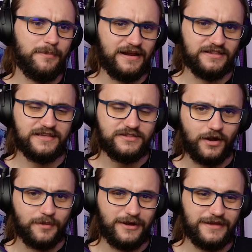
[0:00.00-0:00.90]
But I did
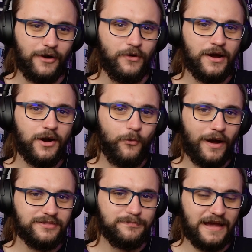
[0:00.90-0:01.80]
talk about how
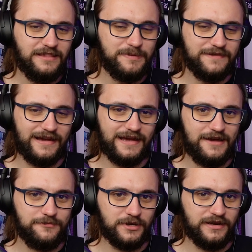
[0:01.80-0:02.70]
one pet peeve I
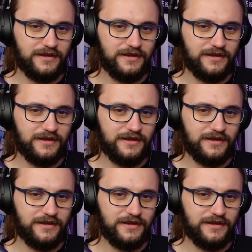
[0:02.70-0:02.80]
have